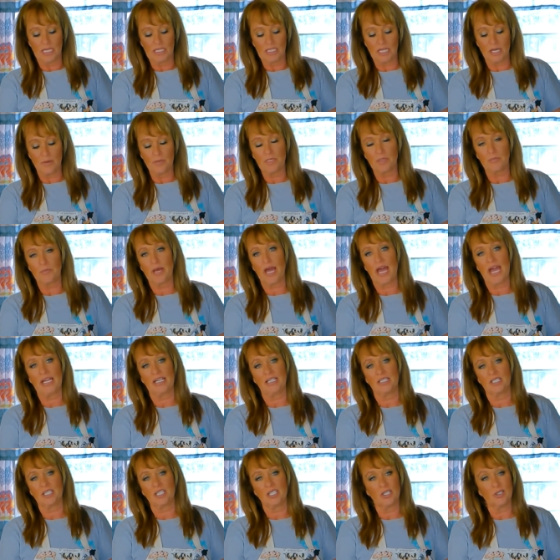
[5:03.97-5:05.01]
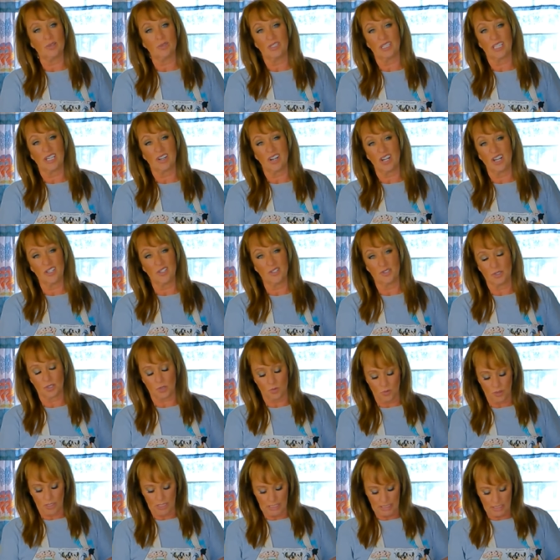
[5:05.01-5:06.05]
They come in a pack of two and they're under
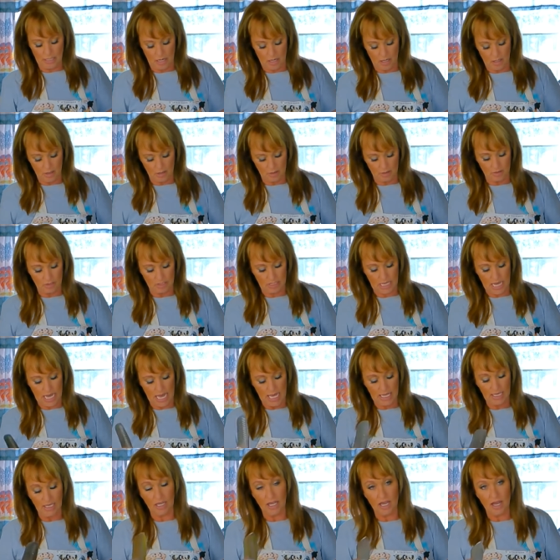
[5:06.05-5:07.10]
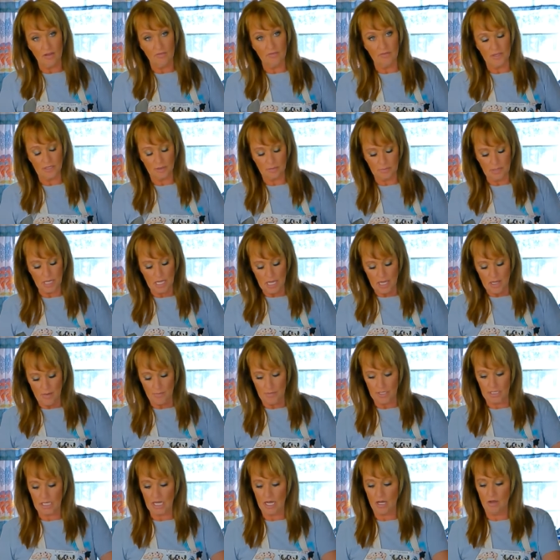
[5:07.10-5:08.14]
$20. I love them
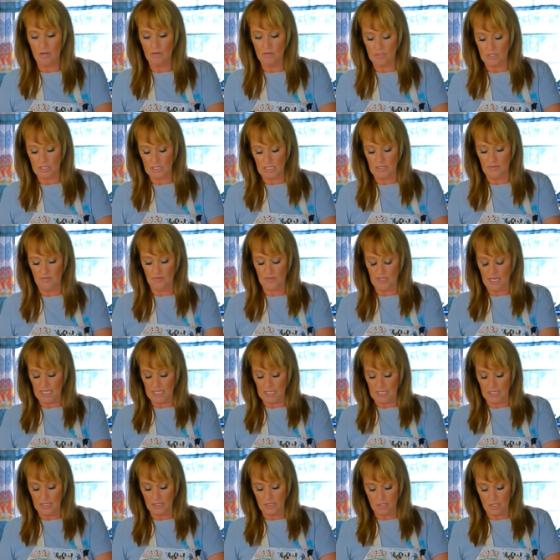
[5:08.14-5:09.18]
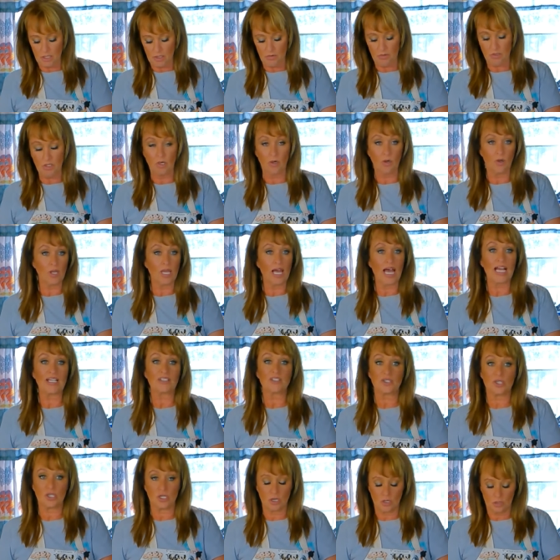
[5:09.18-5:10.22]
because if they get too dull,
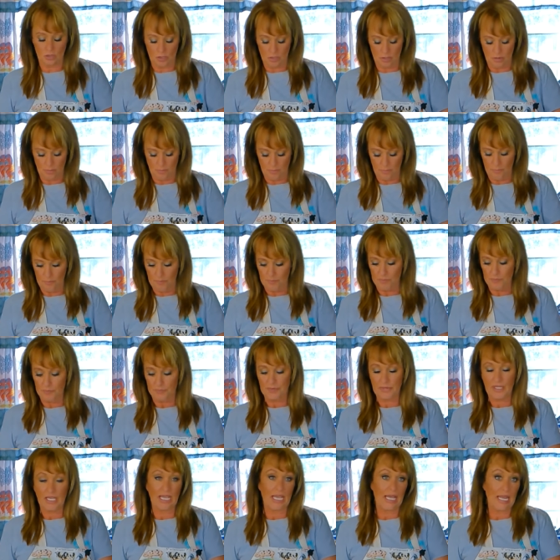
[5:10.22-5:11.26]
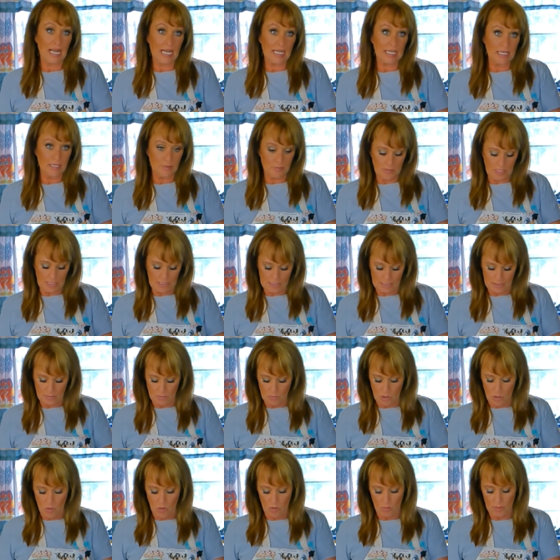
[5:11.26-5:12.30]
I chunk them. And I get me
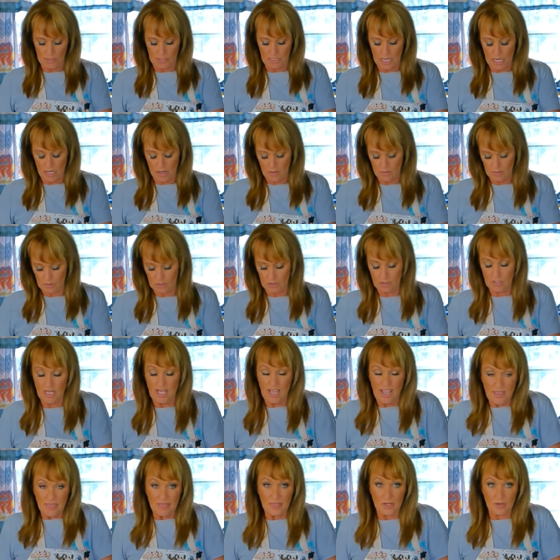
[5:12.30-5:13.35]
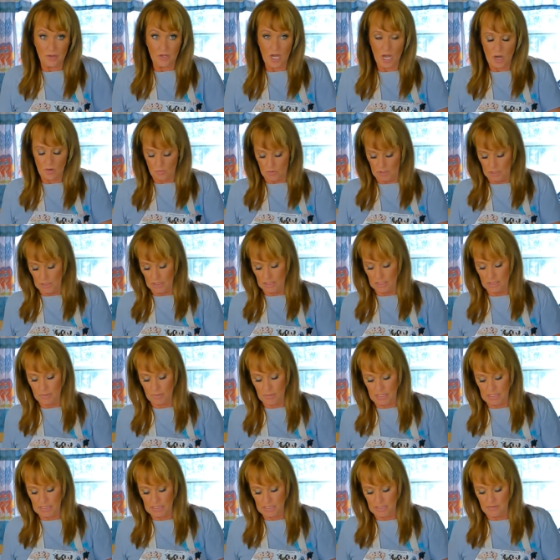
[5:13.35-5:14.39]
some more because they're not real
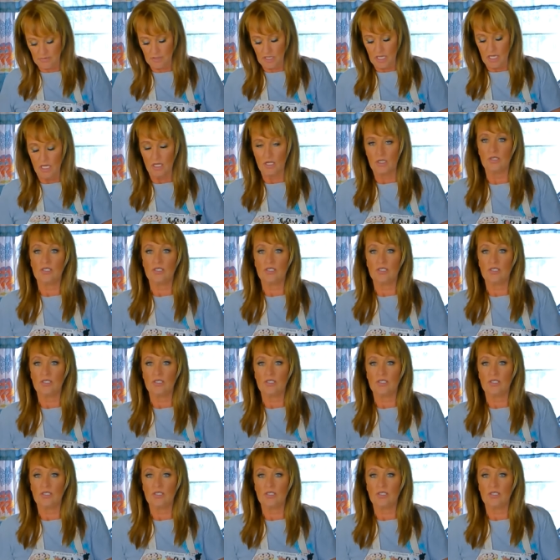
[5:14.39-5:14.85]
expensive.